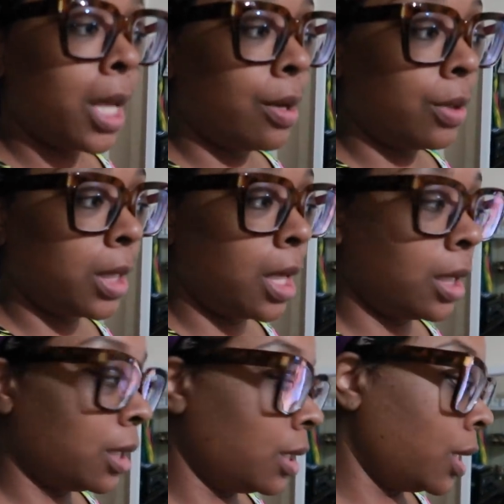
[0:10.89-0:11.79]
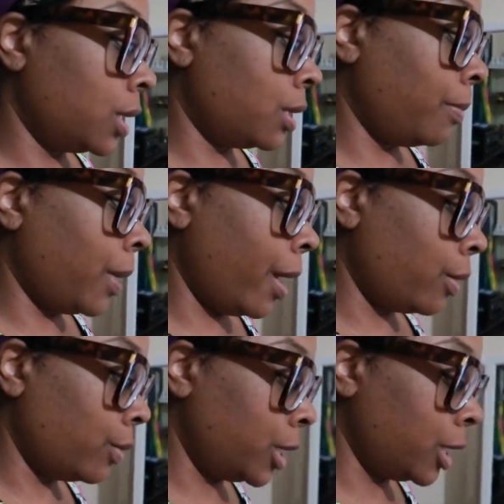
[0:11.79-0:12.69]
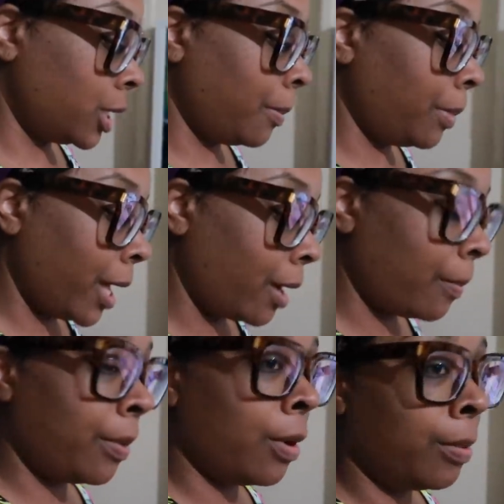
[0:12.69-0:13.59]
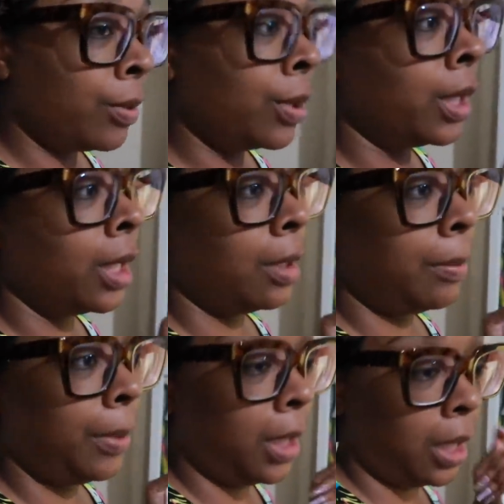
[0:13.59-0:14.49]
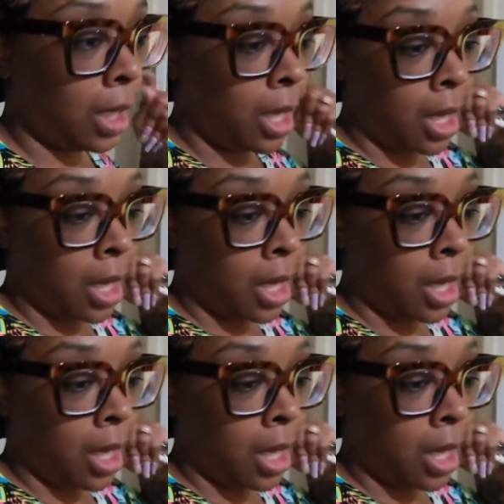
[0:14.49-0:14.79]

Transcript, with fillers: They don't sell as good as the black ones. It's the black, purple, and then the pink.